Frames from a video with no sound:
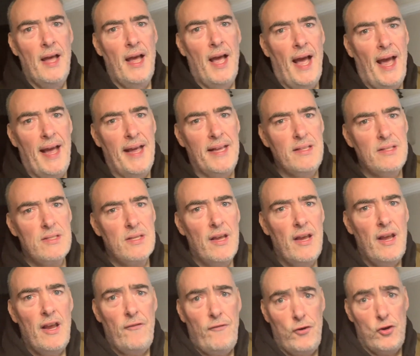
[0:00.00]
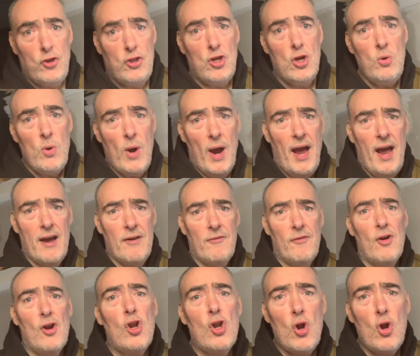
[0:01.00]
And if you do have
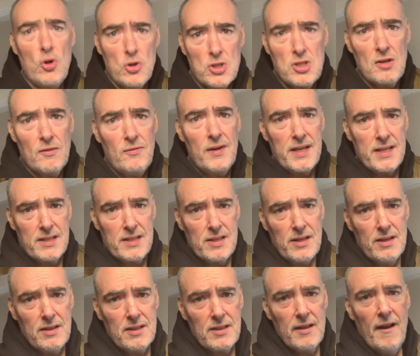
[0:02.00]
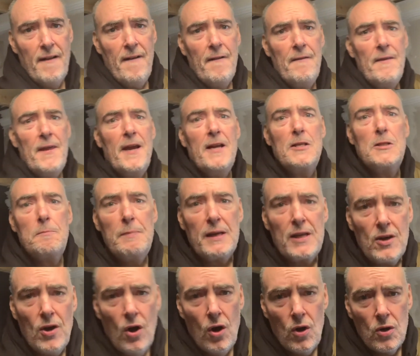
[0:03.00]
lots of listeners, it's
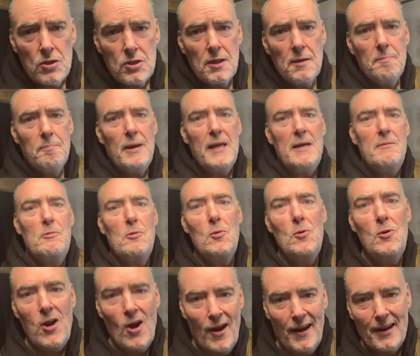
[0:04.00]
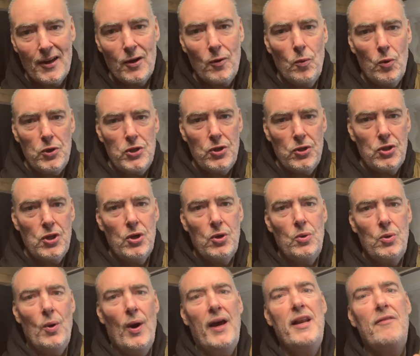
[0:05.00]
because people like what you
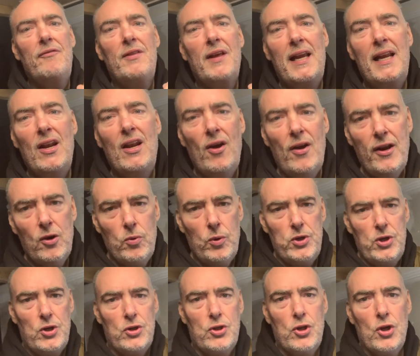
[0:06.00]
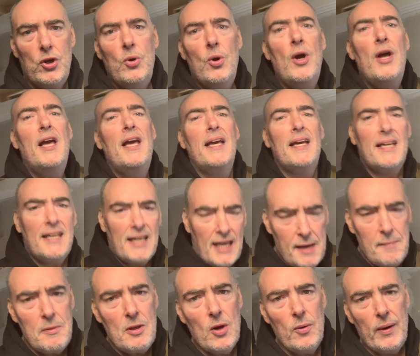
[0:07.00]
do. And if they like what you do,
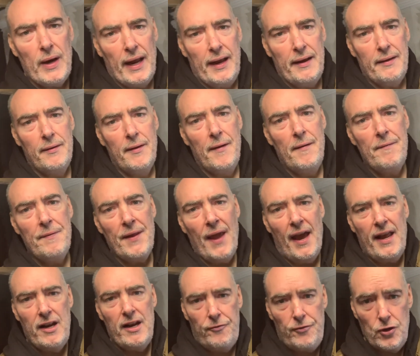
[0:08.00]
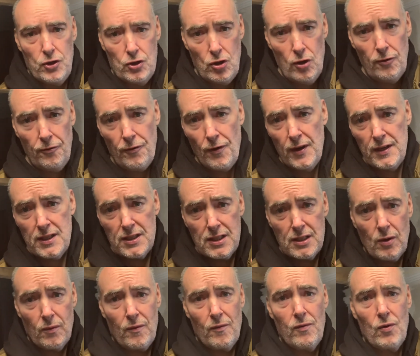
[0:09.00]
keep doing it. And if you do find
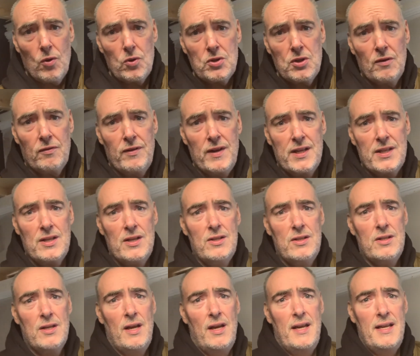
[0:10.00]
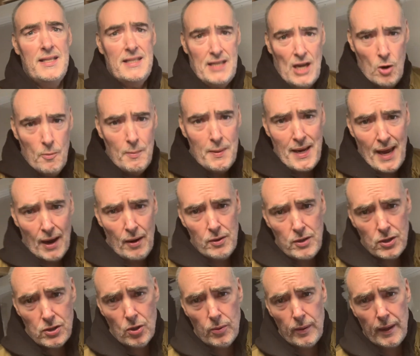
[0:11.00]
yourself with lots of listeners, tell me how
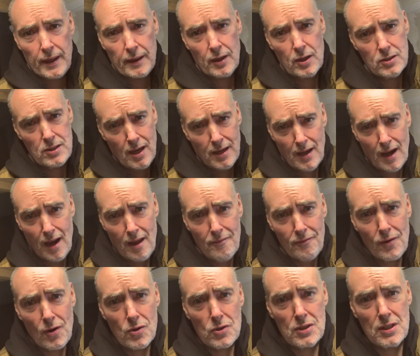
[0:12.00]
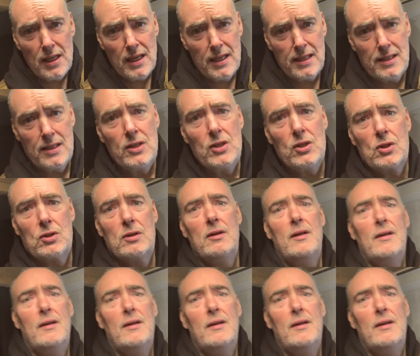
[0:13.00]
you do it, because I'd love lots of listeners.